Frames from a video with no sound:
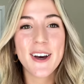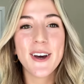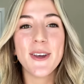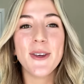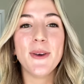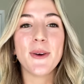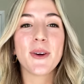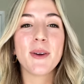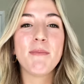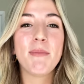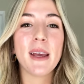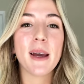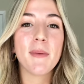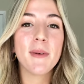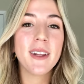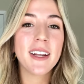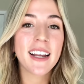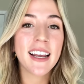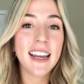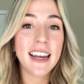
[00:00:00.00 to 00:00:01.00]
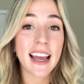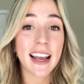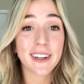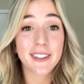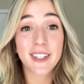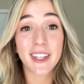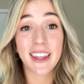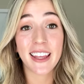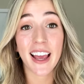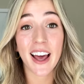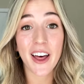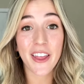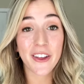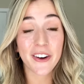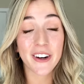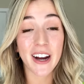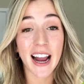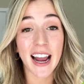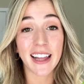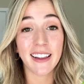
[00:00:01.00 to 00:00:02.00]
You could be able to connect to the
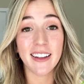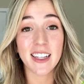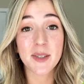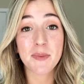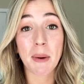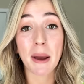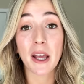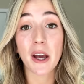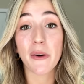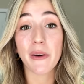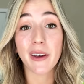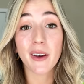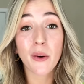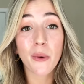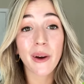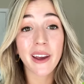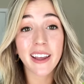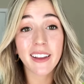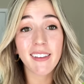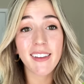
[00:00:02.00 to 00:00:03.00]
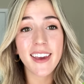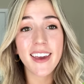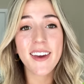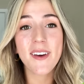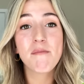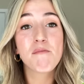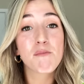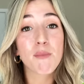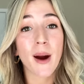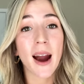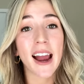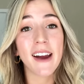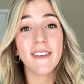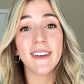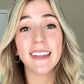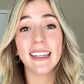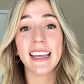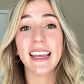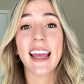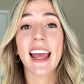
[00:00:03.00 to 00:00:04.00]
other islands by going quickly,
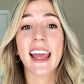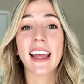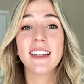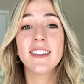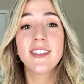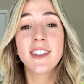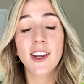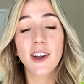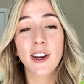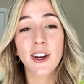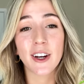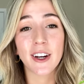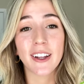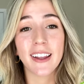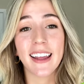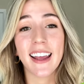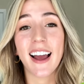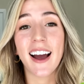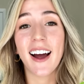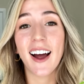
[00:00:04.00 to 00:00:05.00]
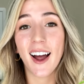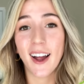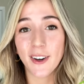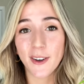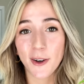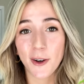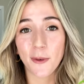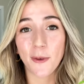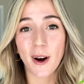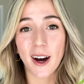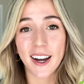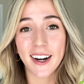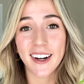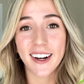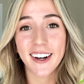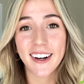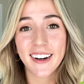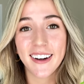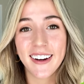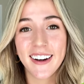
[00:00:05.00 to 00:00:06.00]
privately, and securely underwater.